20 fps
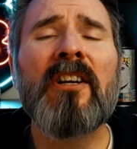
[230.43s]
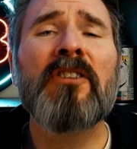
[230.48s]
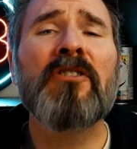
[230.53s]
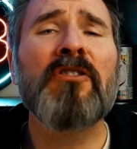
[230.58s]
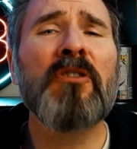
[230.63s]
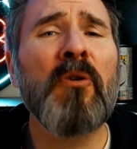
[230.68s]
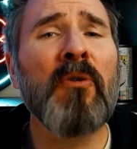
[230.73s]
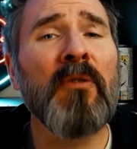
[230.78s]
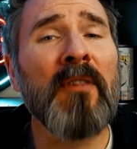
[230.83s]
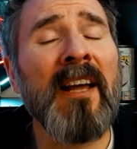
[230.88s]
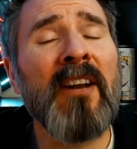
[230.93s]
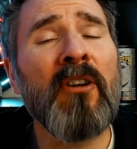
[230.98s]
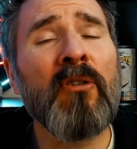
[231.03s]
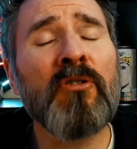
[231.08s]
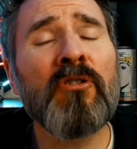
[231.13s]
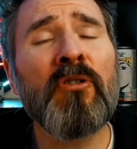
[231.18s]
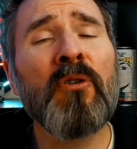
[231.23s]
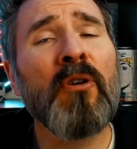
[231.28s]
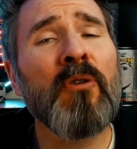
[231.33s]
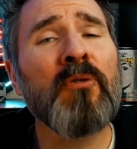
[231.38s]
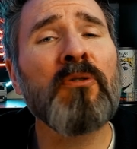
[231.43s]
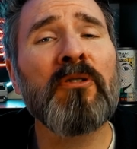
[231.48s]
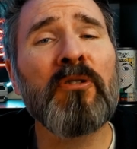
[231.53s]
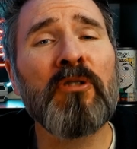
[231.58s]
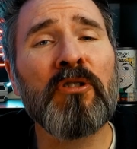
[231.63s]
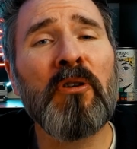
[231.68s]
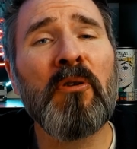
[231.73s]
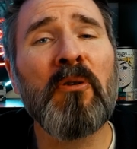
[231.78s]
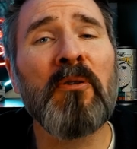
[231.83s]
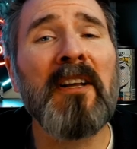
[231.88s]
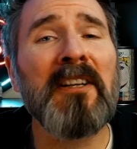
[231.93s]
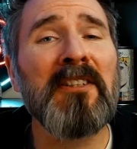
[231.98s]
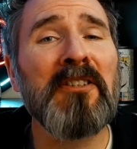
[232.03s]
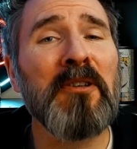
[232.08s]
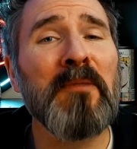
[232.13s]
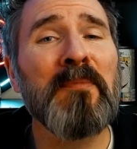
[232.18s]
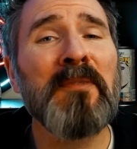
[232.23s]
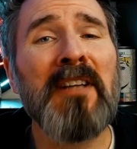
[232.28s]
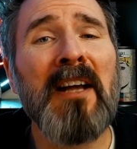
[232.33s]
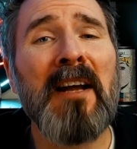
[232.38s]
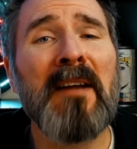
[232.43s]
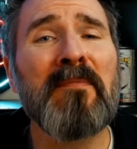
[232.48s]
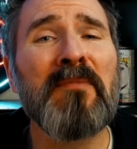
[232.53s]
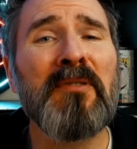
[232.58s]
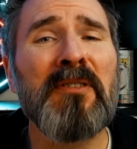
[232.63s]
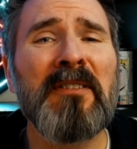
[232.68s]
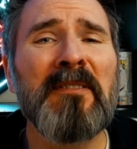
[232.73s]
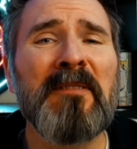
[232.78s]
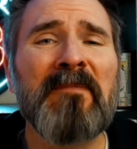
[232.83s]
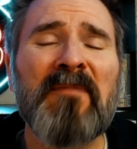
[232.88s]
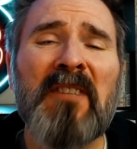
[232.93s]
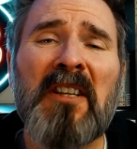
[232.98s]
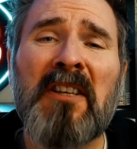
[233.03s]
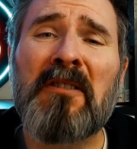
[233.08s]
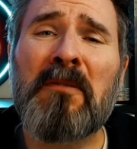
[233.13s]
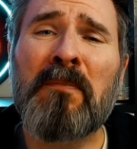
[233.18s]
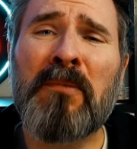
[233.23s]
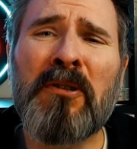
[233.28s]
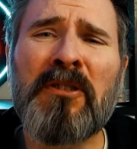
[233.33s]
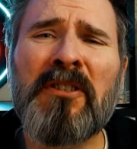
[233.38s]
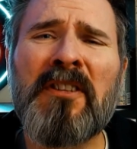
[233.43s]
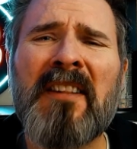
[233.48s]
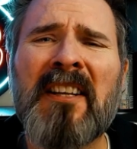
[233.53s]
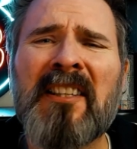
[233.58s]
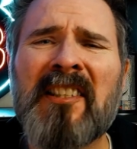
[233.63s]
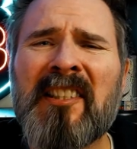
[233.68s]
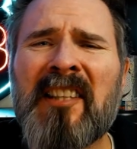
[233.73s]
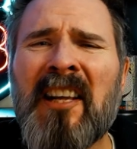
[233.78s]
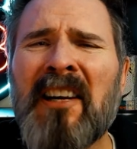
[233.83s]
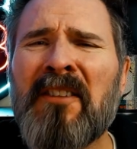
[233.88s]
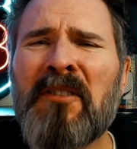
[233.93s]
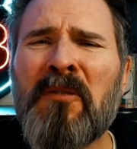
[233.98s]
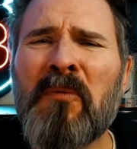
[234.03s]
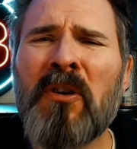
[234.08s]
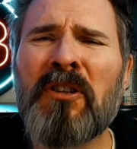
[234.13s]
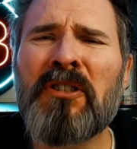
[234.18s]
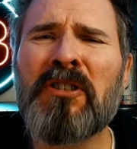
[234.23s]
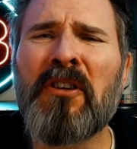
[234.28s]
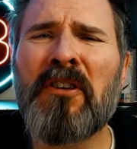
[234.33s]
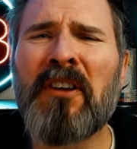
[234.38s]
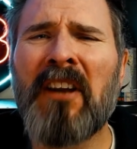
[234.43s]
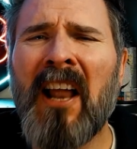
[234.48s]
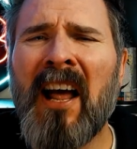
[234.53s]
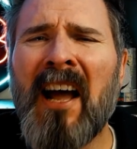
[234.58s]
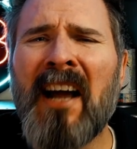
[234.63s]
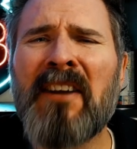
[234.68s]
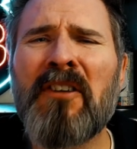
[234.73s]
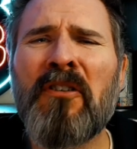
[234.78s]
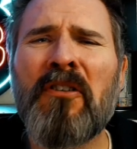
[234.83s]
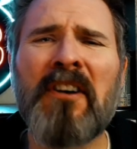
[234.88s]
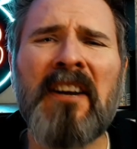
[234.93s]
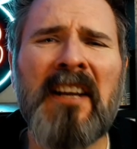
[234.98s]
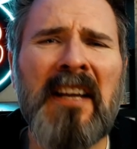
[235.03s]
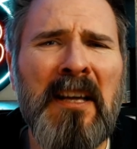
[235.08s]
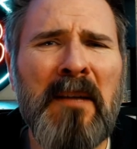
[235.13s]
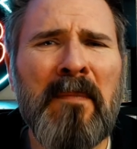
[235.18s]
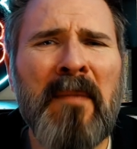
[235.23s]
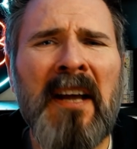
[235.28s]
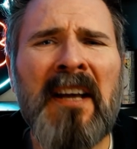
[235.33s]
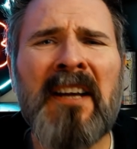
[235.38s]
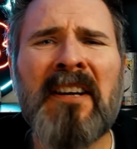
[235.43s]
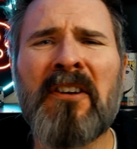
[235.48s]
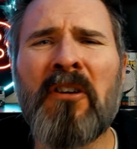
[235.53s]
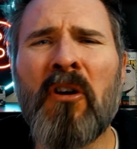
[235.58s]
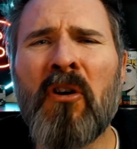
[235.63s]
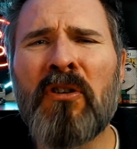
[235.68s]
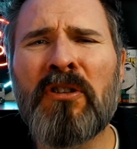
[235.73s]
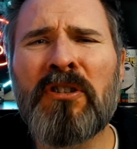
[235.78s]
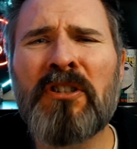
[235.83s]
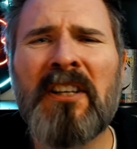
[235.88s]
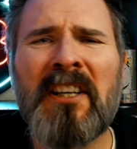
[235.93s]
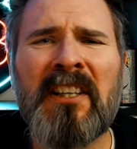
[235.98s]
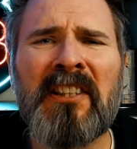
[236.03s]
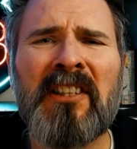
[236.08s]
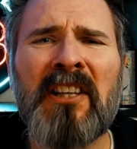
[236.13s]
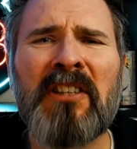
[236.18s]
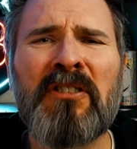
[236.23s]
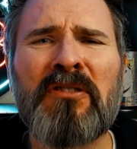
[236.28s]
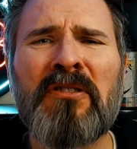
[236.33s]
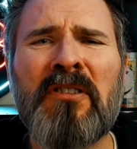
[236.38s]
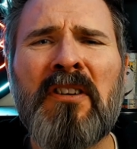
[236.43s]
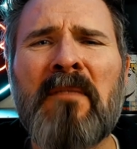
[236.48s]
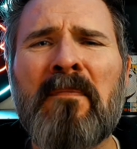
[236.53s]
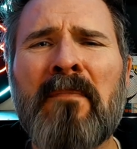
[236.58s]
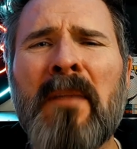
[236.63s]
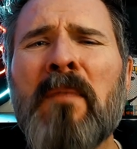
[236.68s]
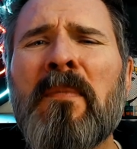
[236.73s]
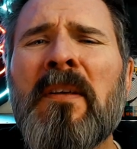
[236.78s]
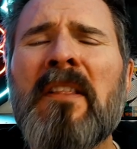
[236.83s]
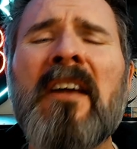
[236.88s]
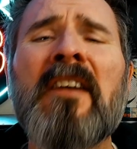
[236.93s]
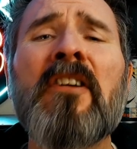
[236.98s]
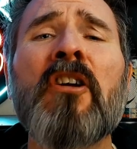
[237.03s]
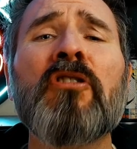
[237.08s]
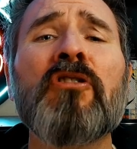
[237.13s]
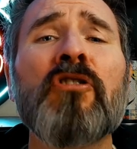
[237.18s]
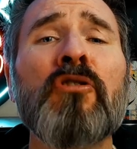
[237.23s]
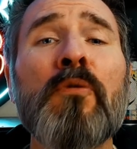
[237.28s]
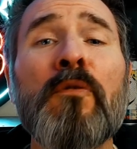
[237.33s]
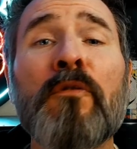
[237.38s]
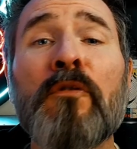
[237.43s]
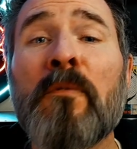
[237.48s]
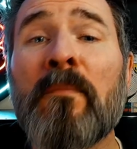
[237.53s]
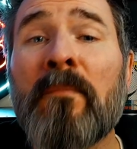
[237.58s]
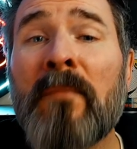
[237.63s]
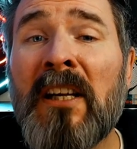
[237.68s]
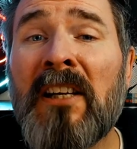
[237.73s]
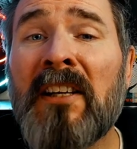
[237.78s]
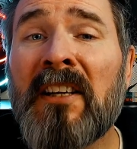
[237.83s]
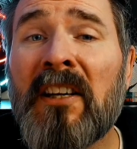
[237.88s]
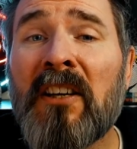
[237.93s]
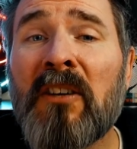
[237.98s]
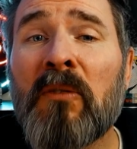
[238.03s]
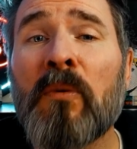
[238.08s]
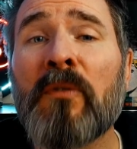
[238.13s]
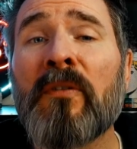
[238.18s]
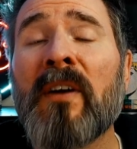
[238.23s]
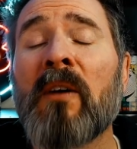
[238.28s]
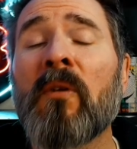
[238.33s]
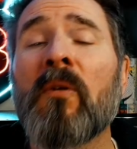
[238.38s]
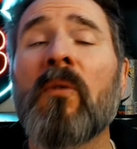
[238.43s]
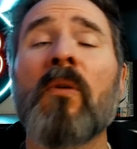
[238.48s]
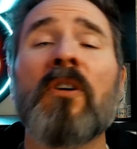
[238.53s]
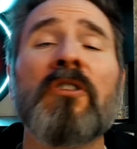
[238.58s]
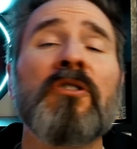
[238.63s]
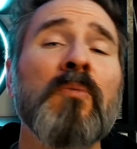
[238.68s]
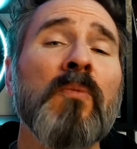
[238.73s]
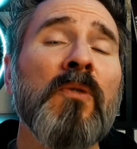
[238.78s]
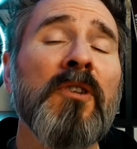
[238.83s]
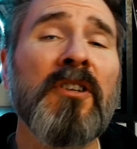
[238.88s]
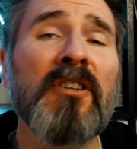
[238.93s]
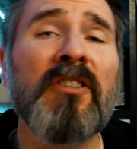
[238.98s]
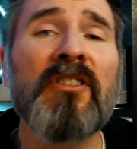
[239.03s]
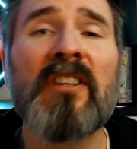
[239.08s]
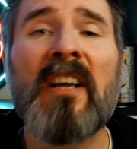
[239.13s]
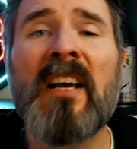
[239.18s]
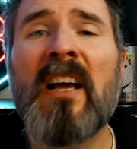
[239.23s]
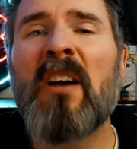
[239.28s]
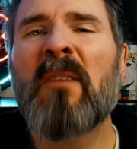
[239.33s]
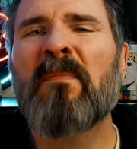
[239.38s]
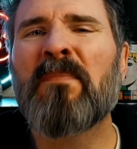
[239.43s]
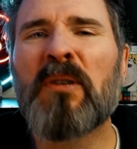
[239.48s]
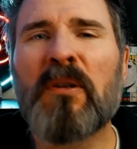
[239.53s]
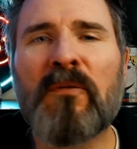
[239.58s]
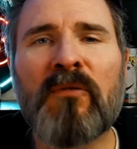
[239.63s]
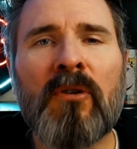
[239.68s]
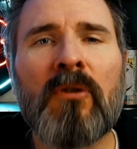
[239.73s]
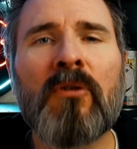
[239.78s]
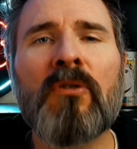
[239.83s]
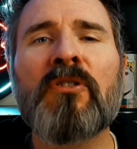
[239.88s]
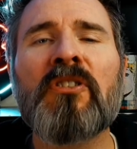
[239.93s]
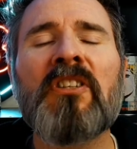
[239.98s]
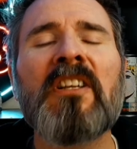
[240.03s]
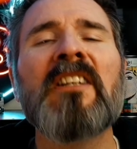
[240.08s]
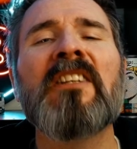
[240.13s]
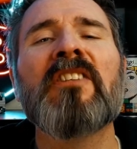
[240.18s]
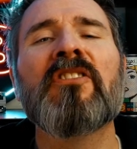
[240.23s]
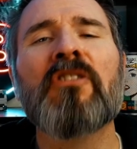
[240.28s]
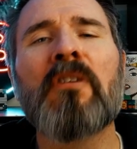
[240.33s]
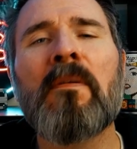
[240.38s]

So that also goes to show that sometimes the person that's selling the watch online or on eBay in an auction, etc., maybe they're not too familiar with how a watch works, but of course it is